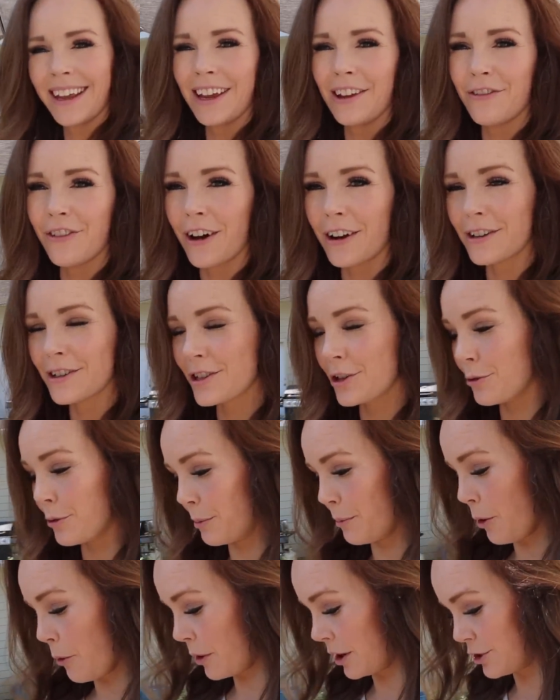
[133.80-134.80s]
He found yeah. his little
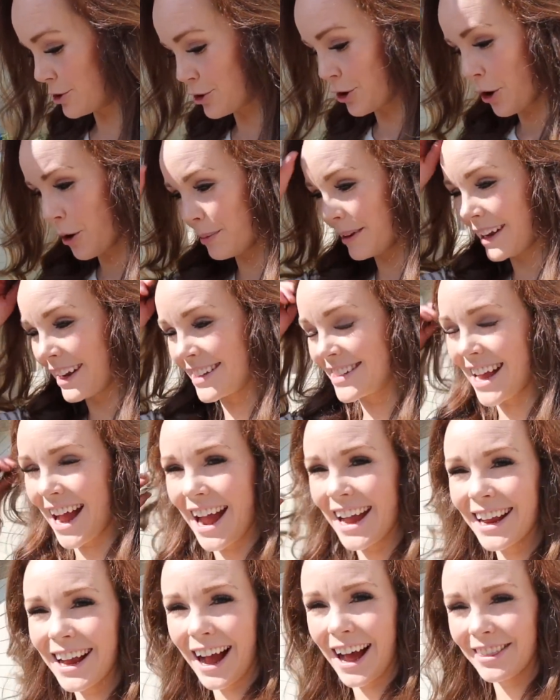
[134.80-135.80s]
remote control because
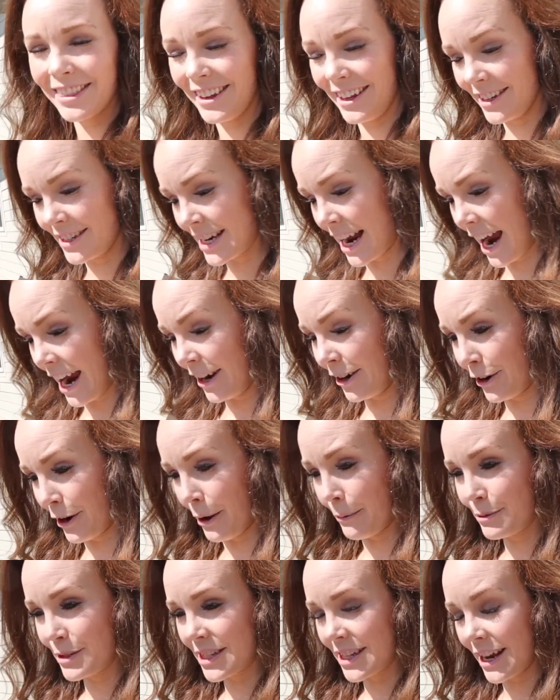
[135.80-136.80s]
I got the entire
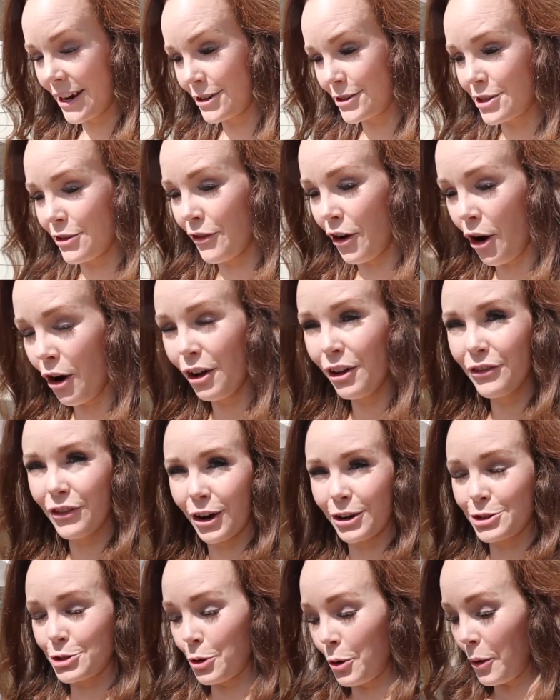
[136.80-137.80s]
upstairs of all of
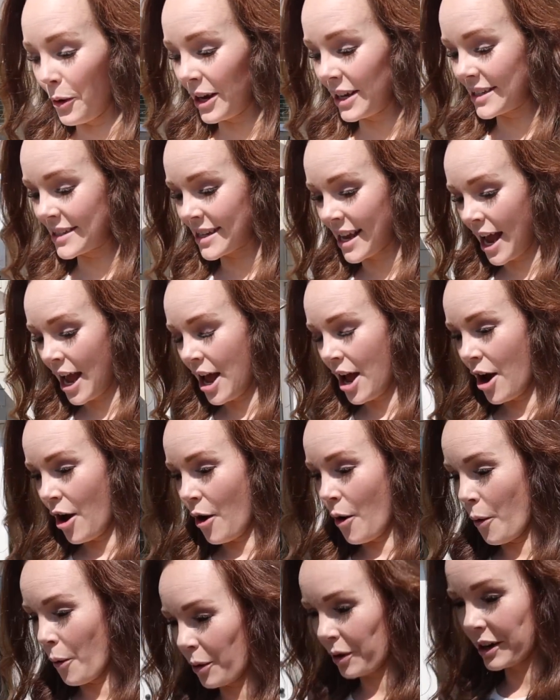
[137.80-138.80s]
our toys
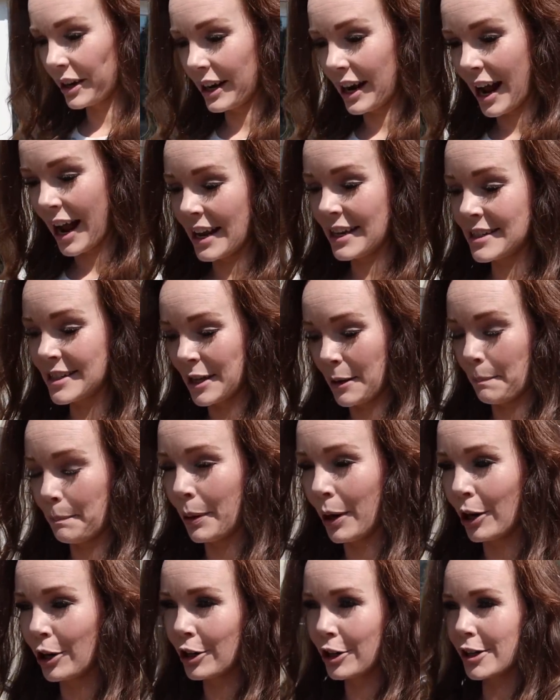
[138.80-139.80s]
organized and
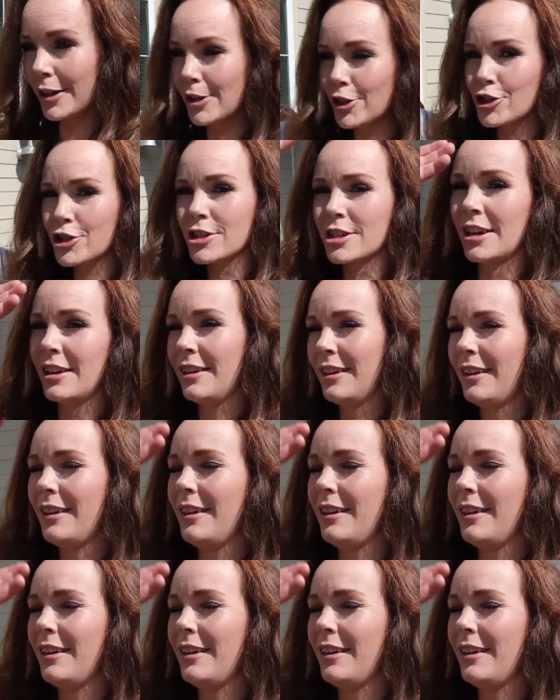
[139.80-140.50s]
purged.